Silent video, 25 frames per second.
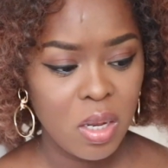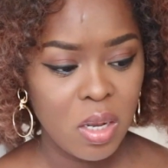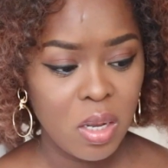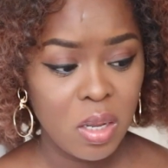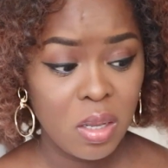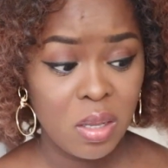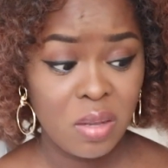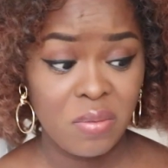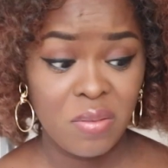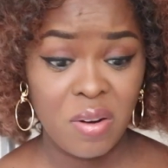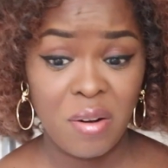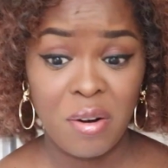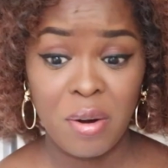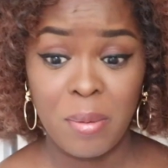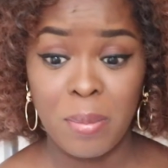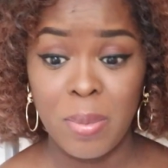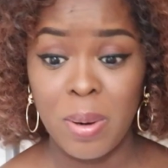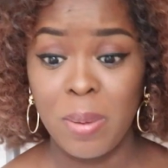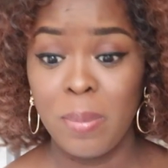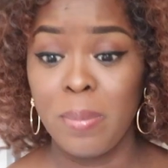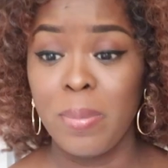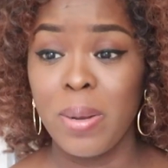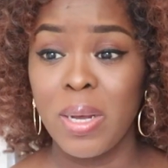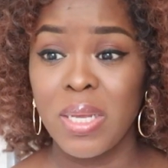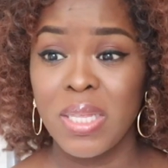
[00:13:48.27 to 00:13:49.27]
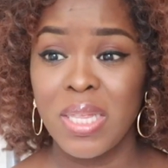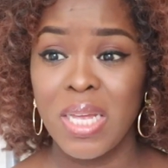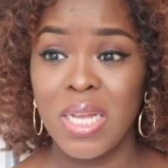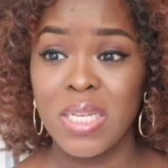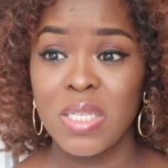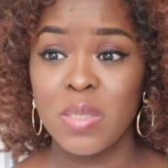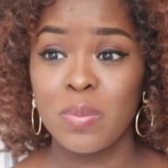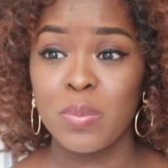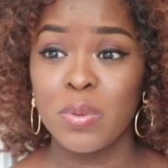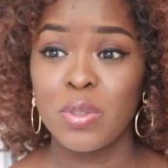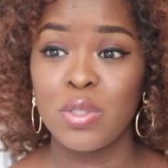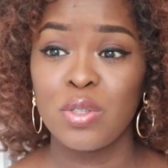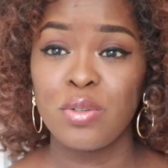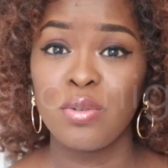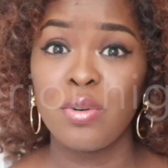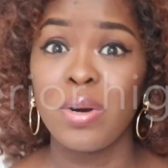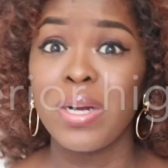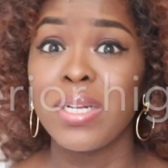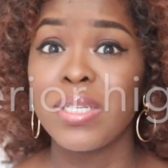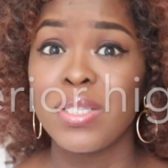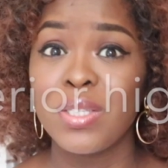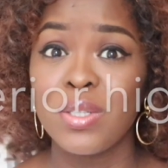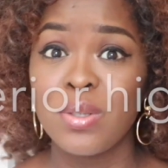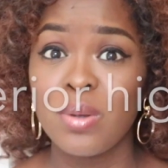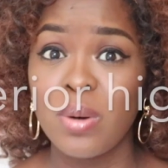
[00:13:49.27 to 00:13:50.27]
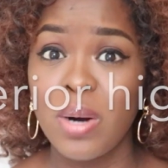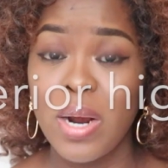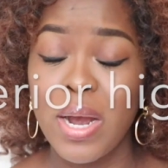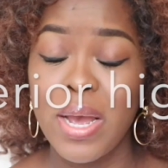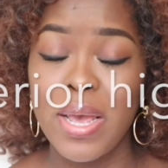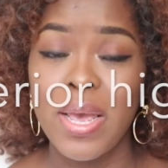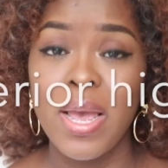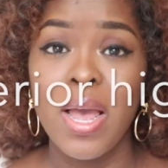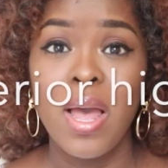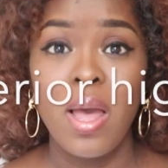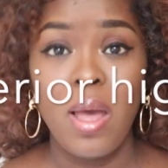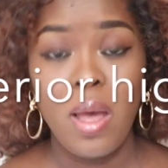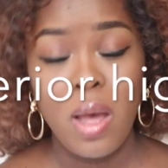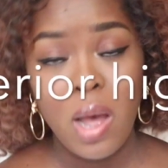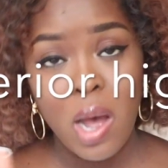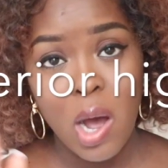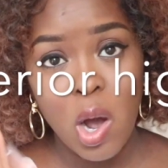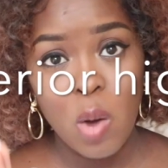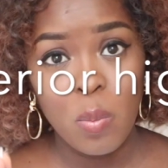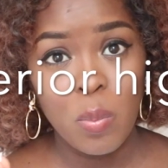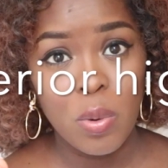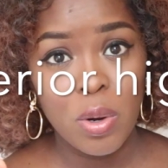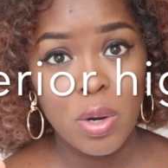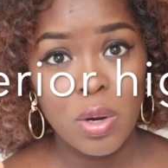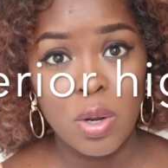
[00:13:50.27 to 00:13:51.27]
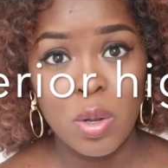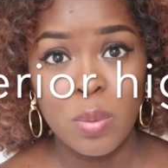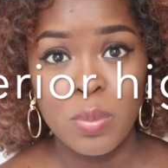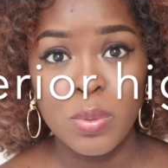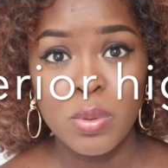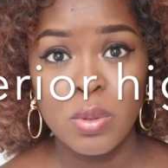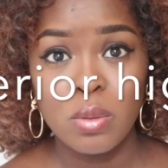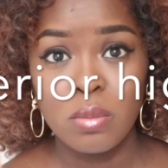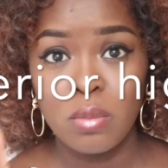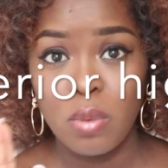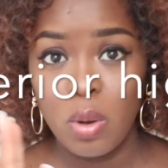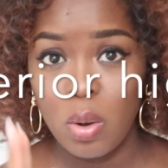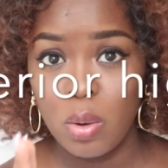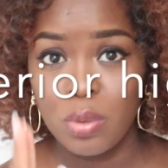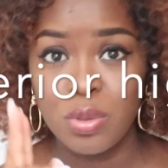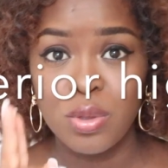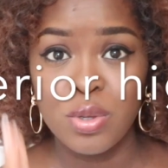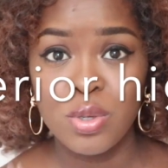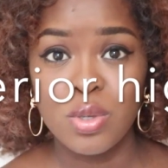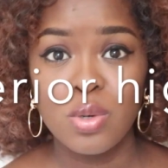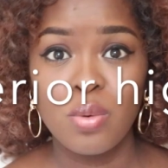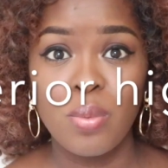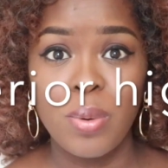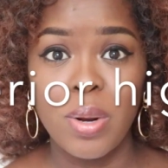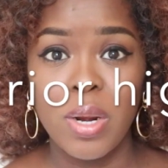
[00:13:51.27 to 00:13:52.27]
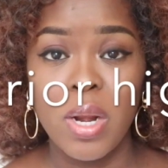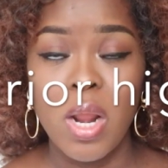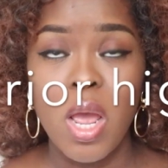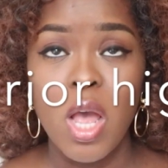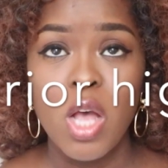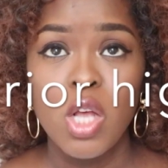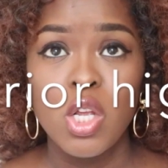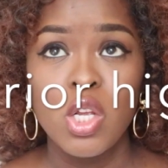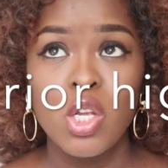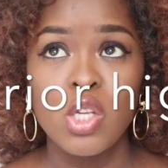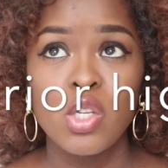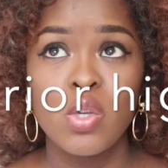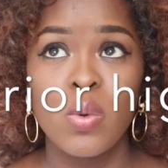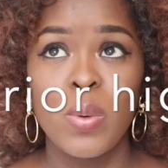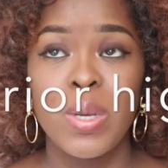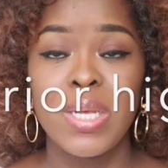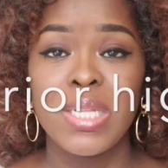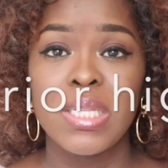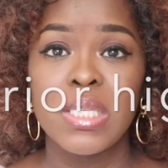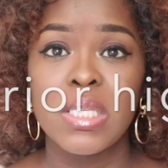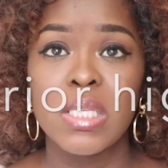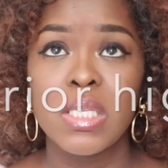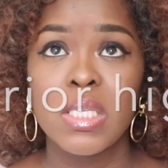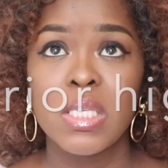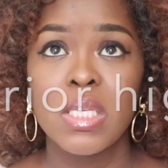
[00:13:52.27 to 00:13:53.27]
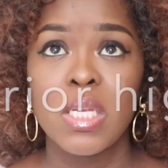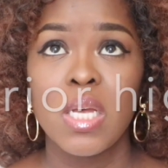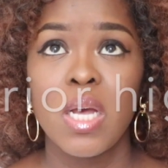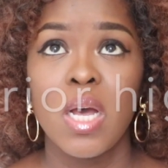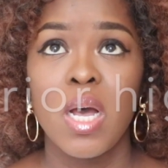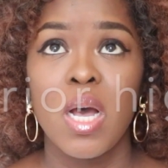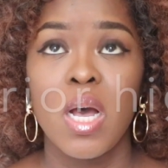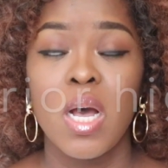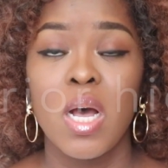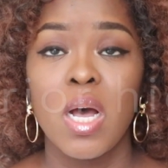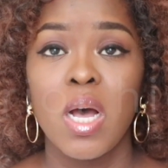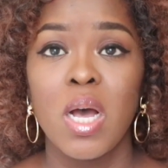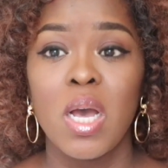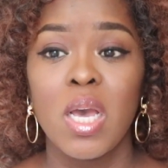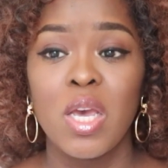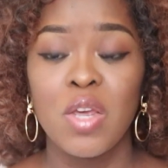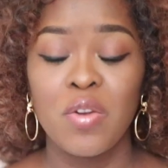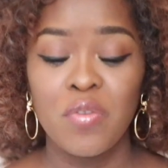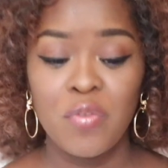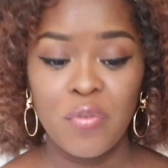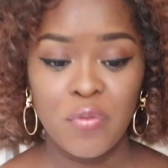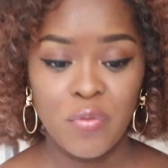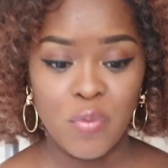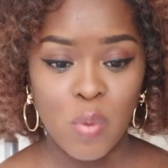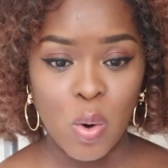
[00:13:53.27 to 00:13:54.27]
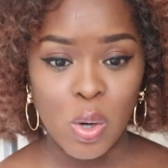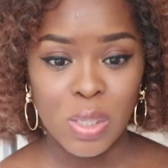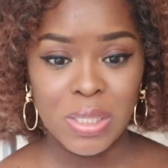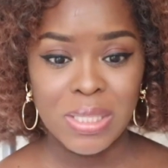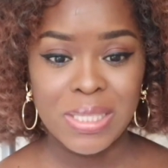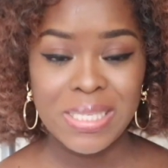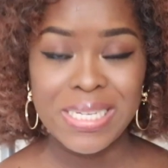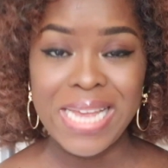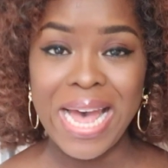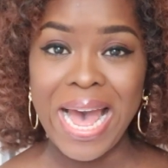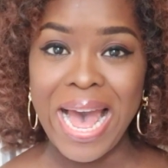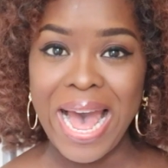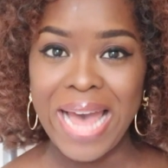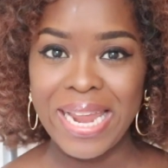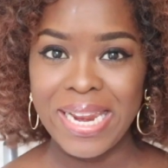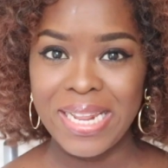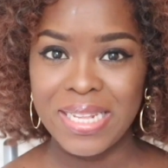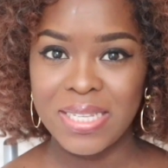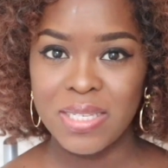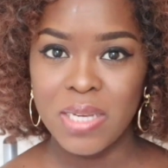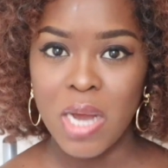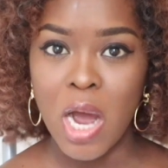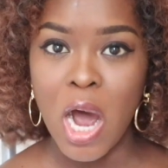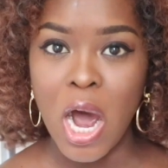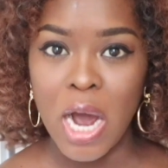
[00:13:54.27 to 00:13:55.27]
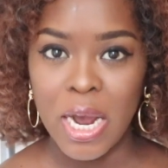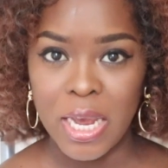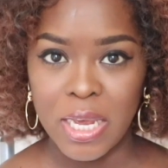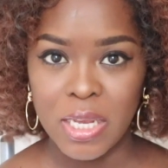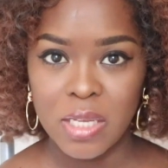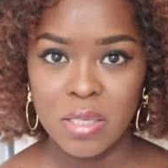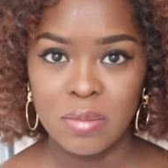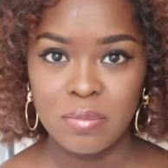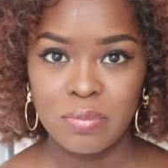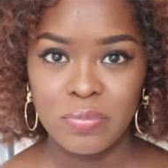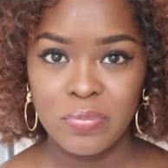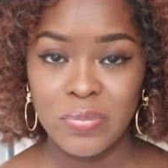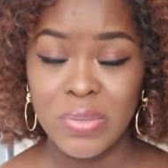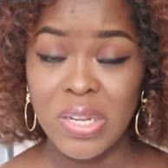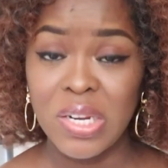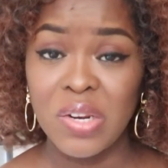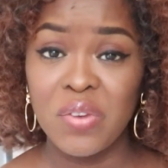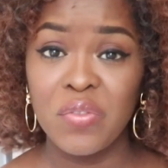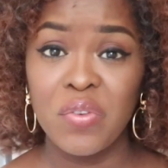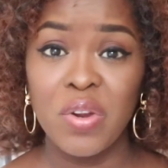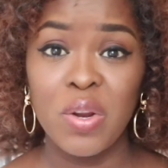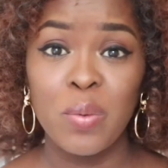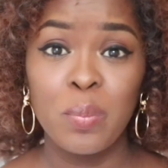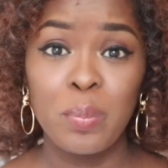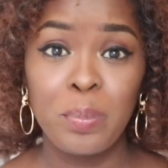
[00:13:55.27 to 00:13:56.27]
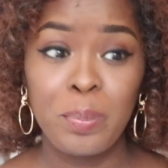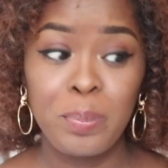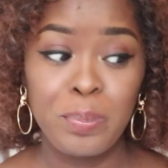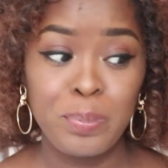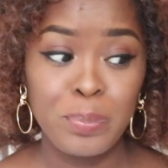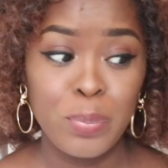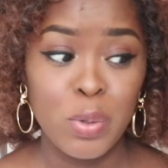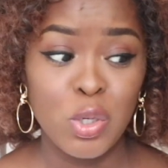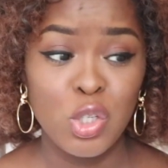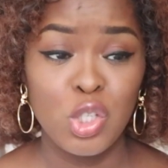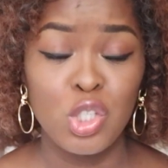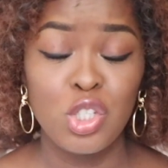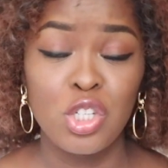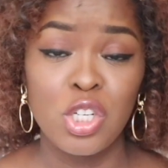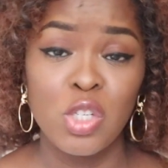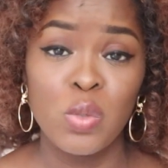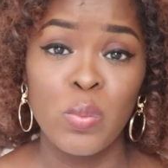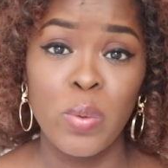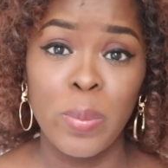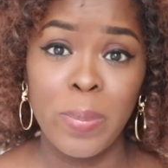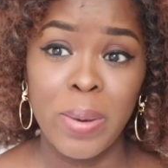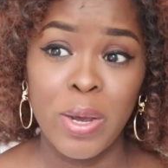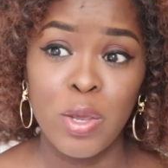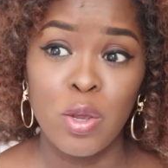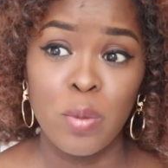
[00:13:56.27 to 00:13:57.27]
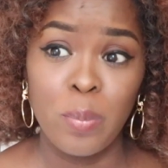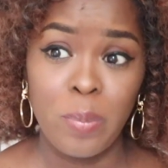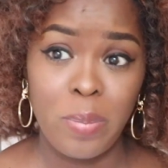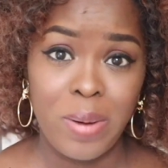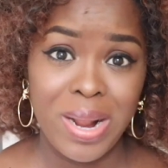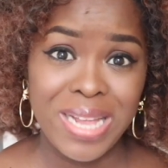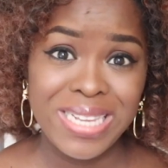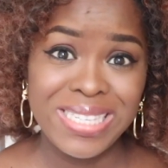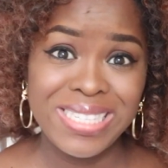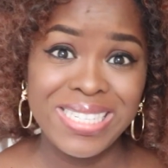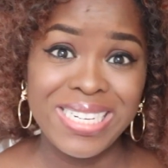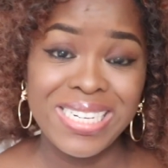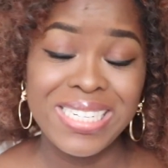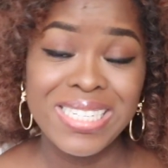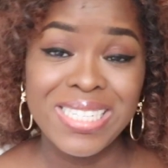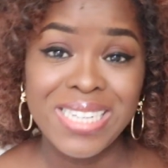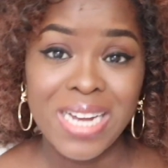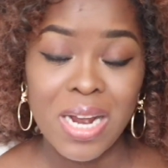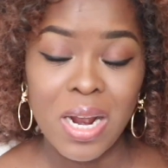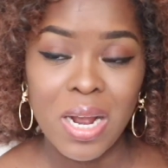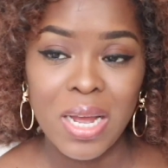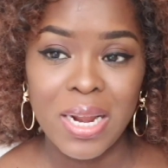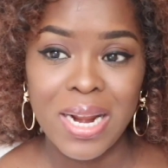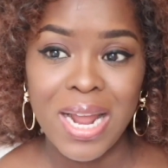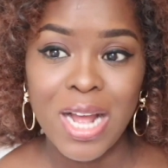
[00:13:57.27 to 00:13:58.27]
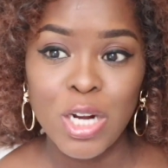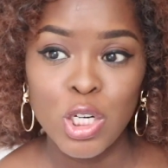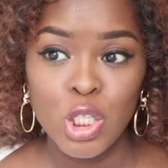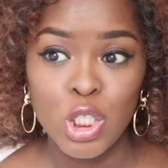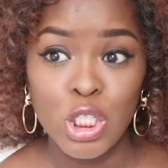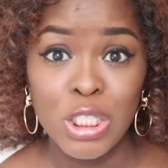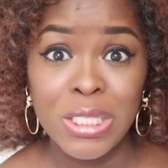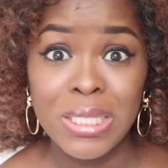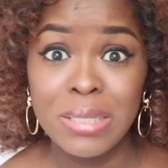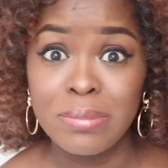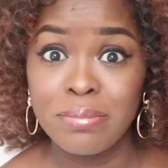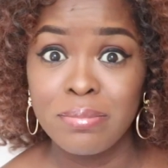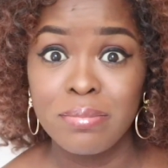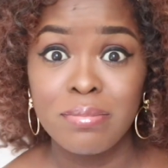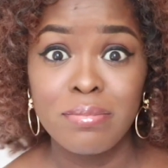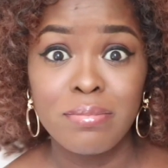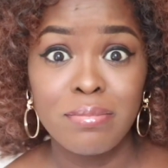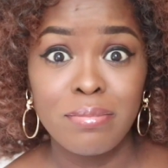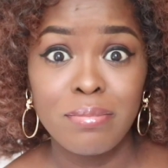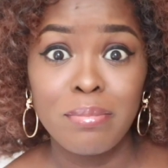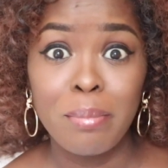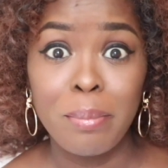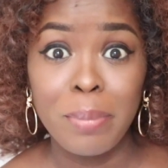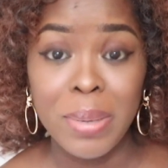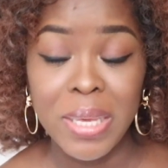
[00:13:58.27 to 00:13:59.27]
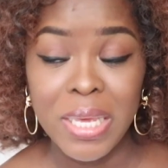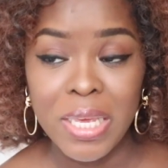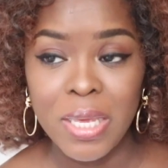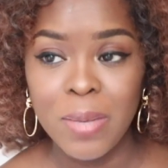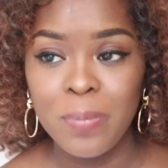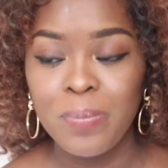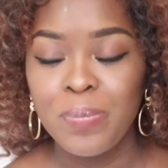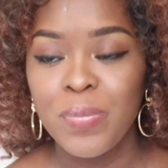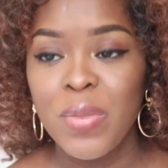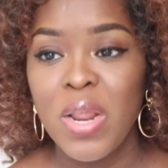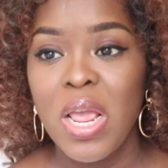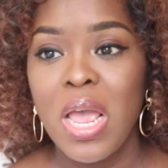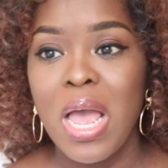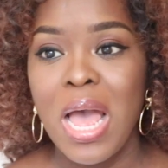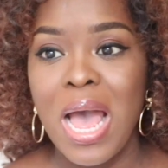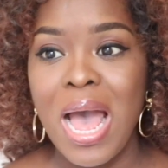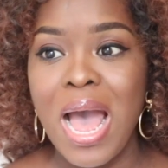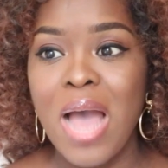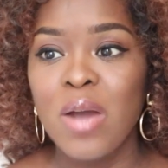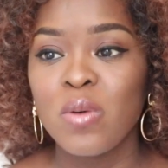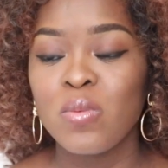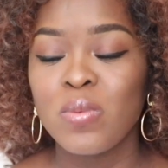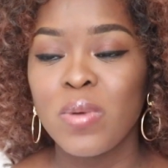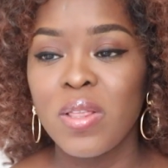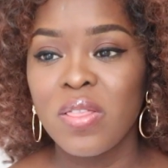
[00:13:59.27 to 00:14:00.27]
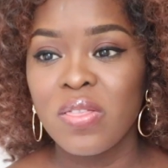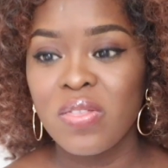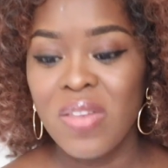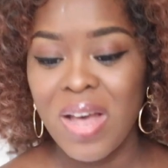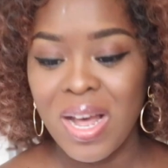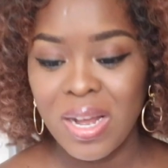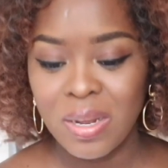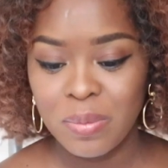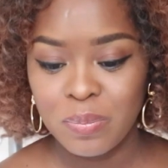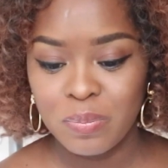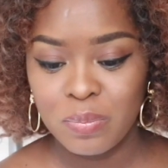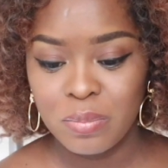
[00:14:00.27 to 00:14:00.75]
If I remember, that is posterior anterior high. I'll put it up on the screen. So it's in front and it's high. The different positions whereby your placenta can actually be. And with that,